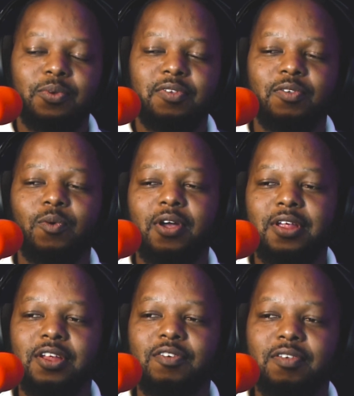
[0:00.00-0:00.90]
which is
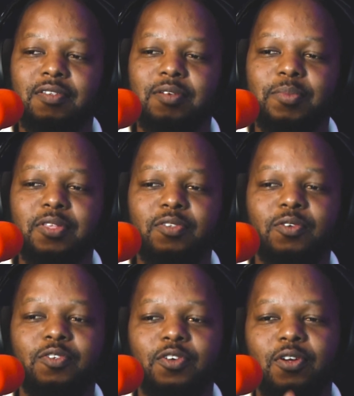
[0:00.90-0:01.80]
quite interesting, means
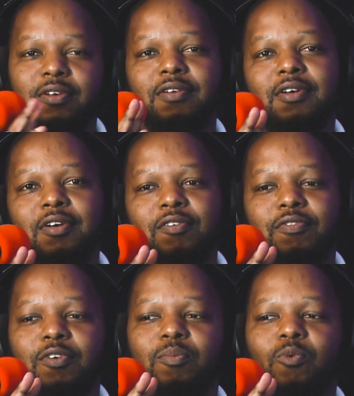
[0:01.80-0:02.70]
to turn
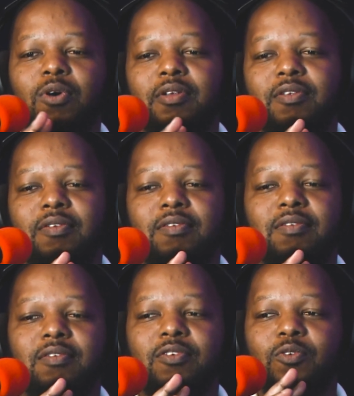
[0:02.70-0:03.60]
from
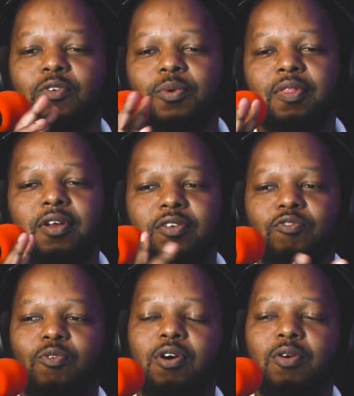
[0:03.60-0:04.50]
what you're doing that is
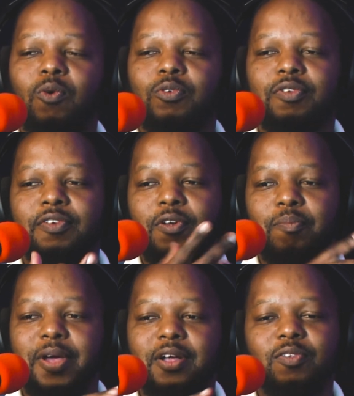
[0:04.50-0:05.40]
wrong, or to turn
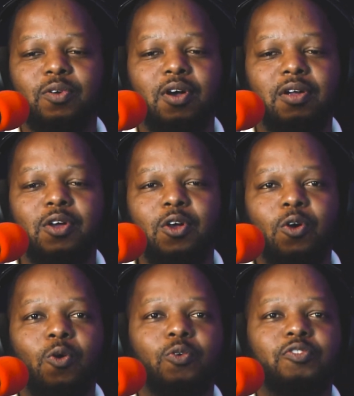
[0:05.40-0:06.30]
back to God,
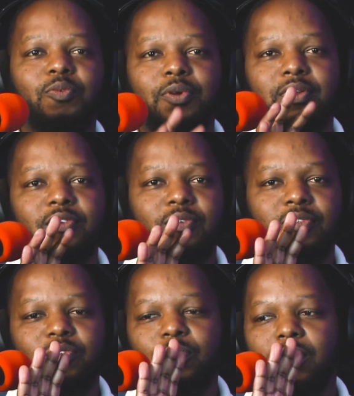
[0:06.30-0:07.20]
or to
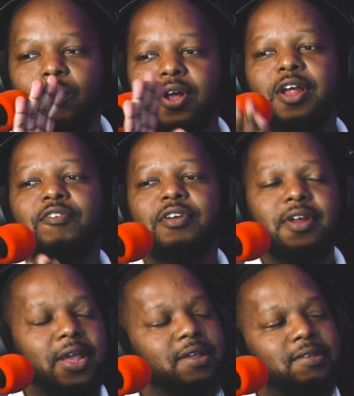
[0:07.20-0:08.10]
do a
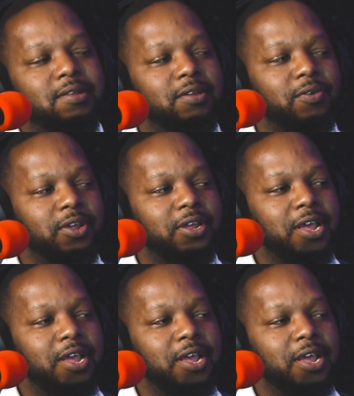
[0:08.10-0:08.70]
180 degree.